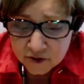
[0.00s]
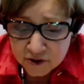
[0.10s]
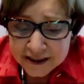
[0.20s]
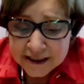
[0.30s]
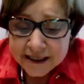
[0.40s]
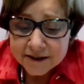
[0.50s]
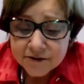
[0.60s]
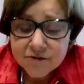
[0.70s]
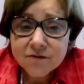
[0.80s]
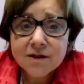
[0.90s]
looking at
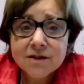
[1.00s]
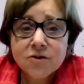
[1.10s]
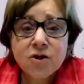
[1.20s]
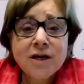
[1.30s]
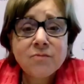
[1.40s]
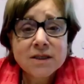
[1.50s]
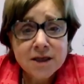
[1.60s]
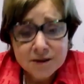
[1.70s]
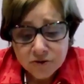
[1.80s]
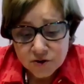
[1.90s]
Jamie, Dr.